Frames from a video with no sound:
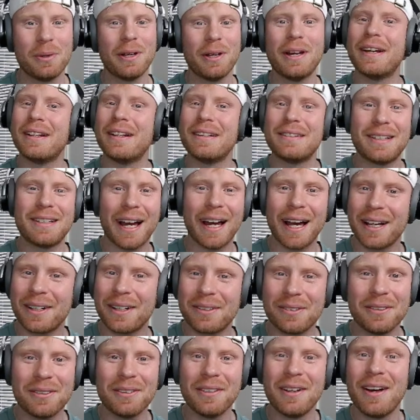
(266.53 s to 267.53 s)
and a
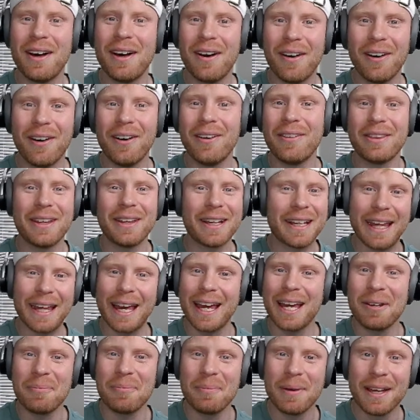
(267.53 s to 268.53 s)
tackle on the
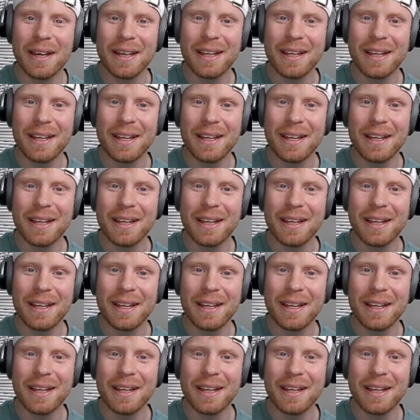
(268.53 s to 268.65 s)
game.